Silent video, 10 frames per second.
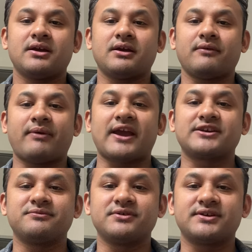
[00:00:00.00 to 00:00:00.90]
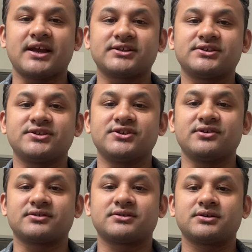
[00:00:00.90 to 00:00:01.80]
fact be tax
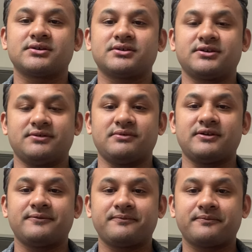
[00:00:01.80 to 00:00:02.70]
deductible.